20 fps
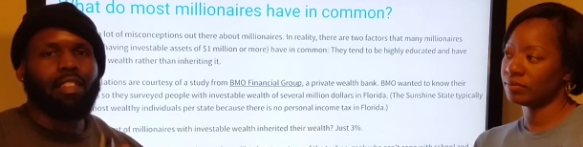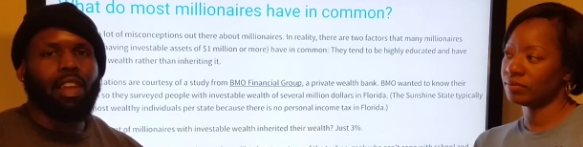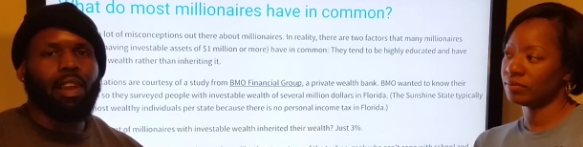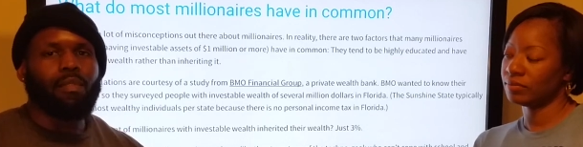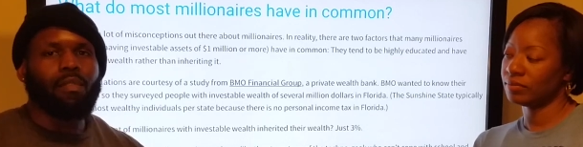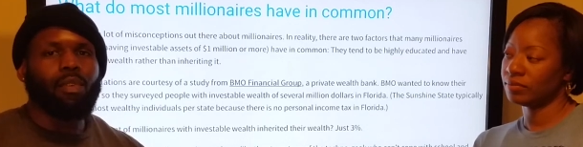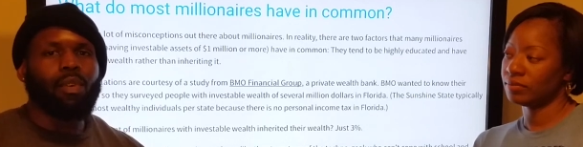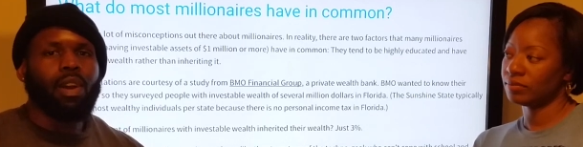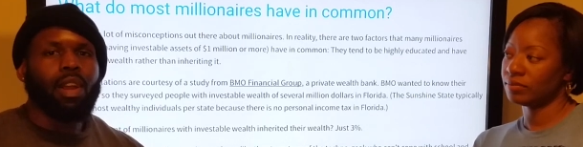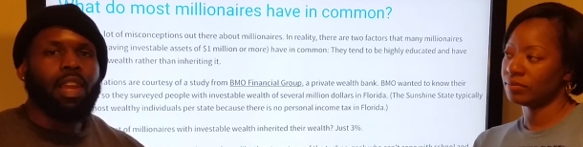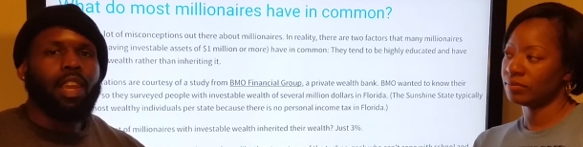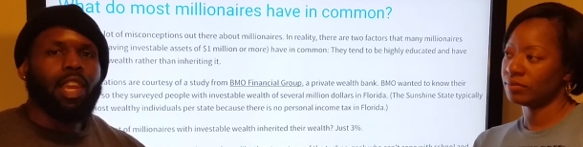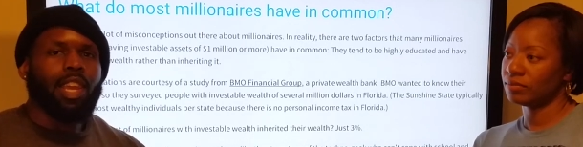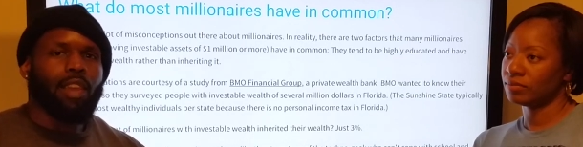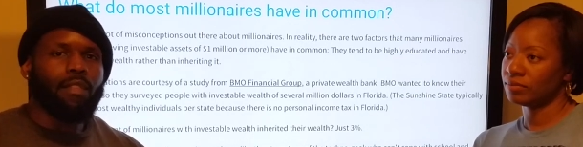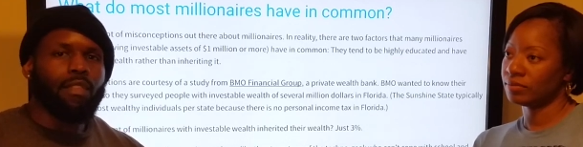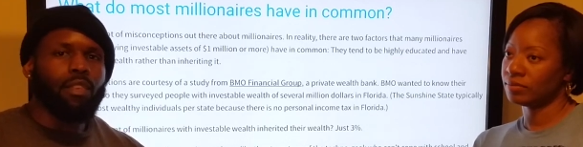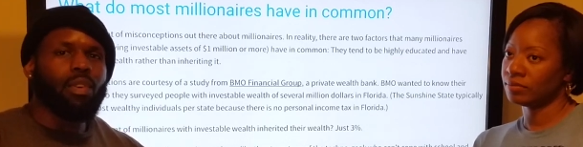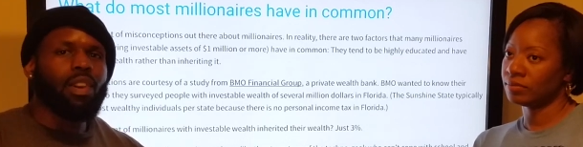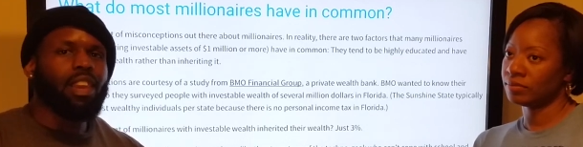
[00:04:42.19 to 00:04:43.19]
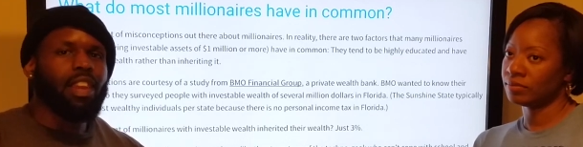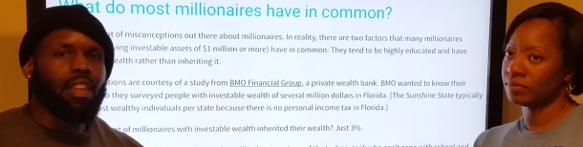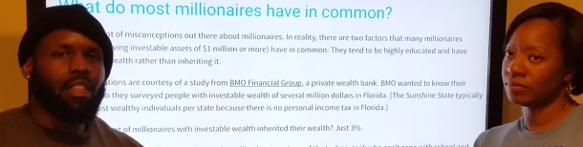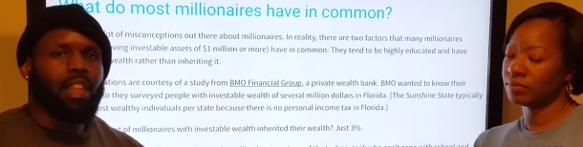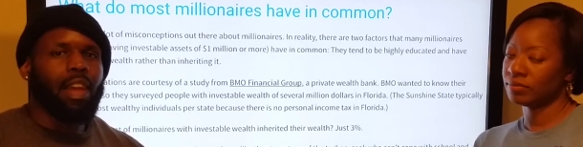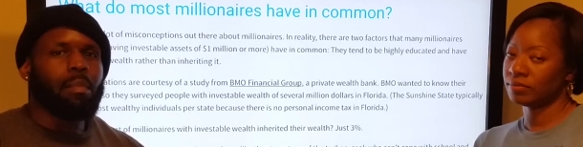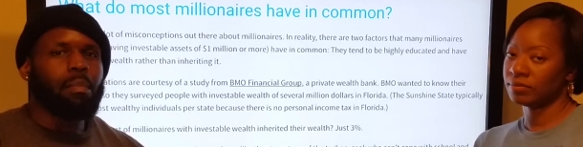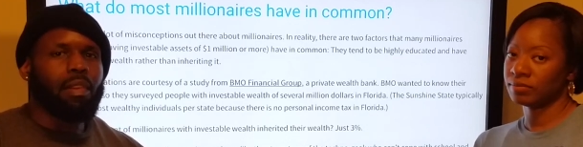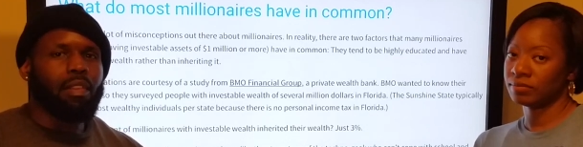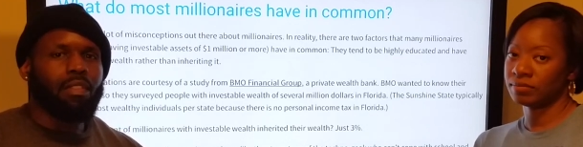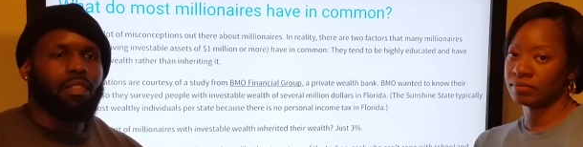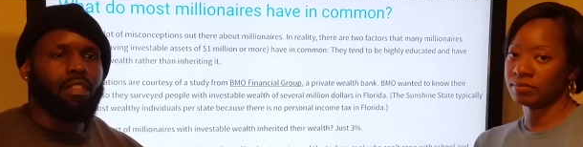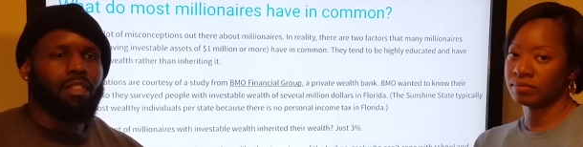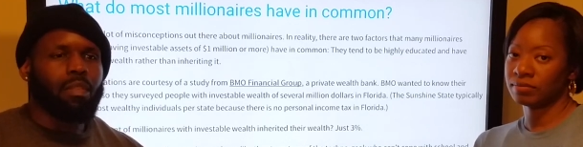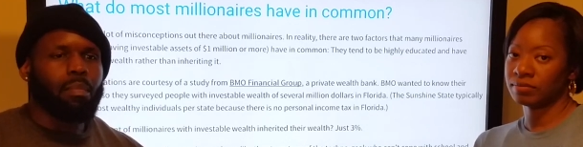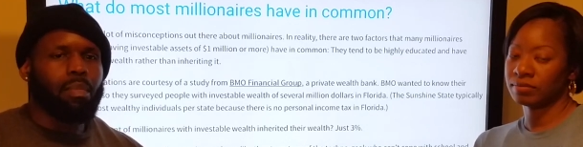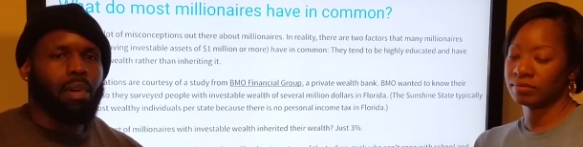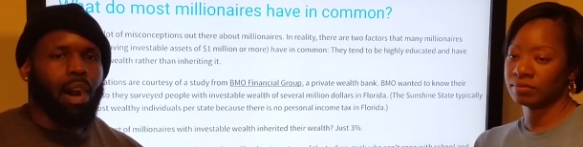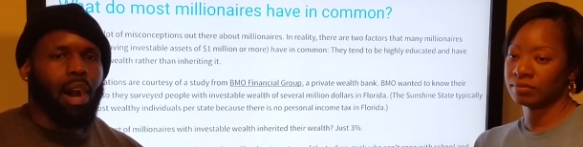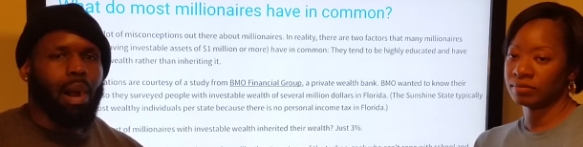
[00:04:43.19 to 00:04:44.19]
Speaker 1: level if you can get that business
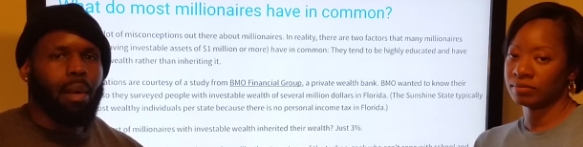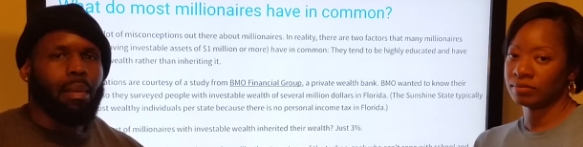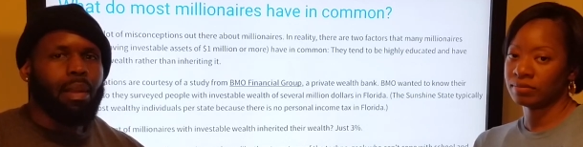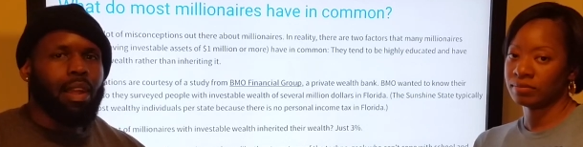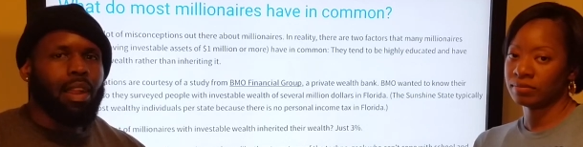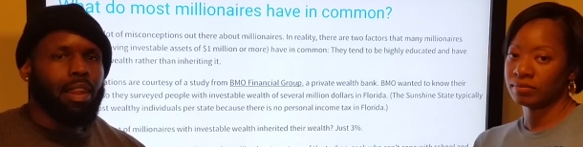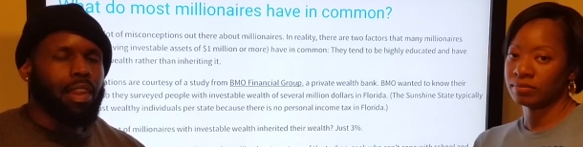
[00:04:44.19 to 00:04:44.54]
to pop.